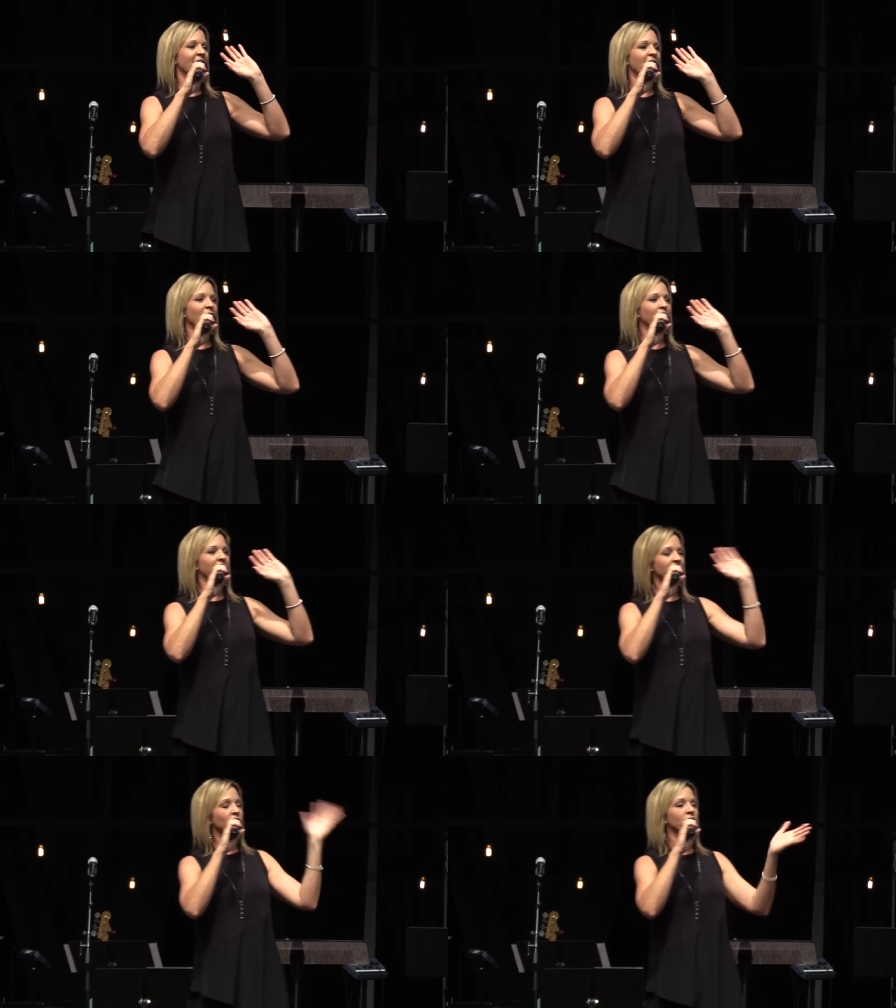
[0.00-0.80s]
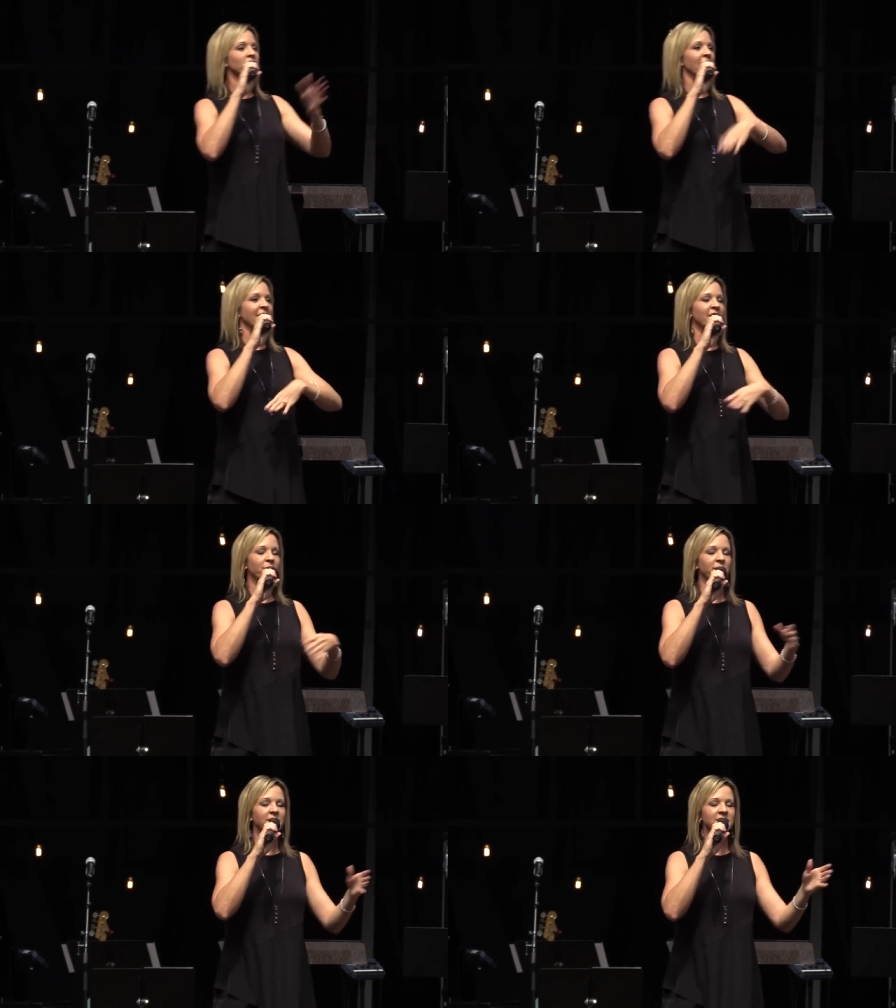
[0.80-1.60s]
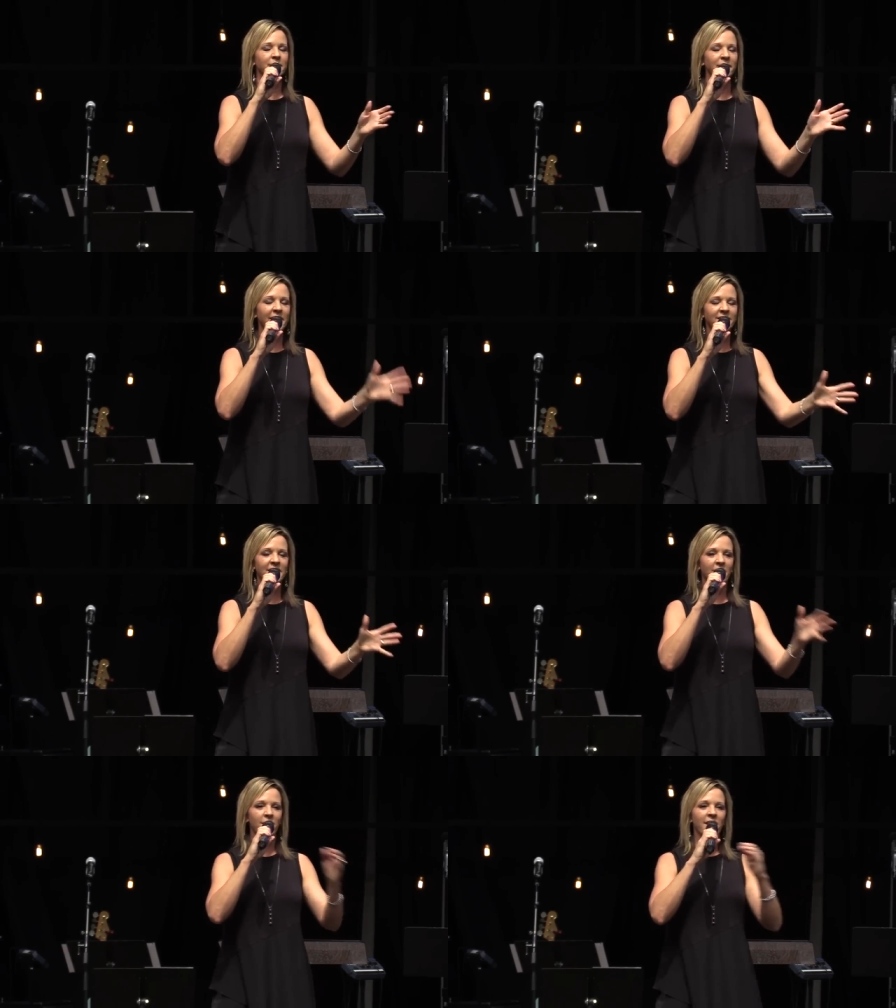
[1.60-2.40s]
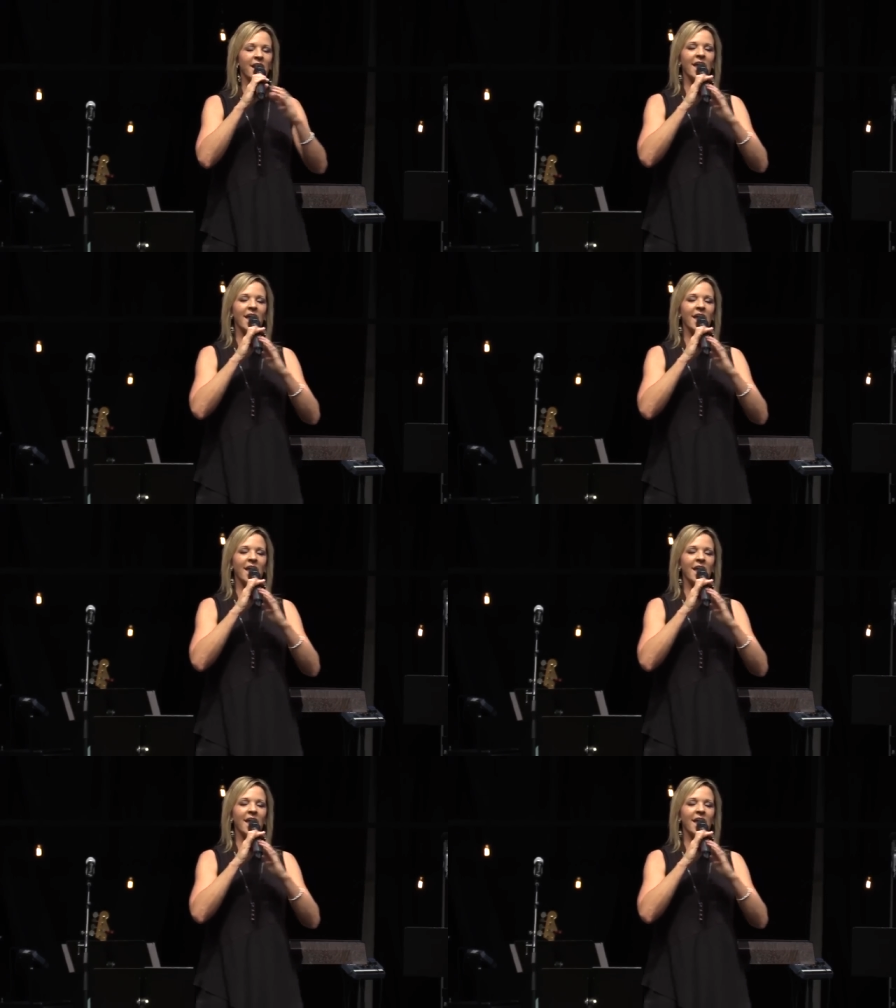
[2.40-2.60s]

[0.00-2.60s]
Um, and the Lord will line it up by the time I get there.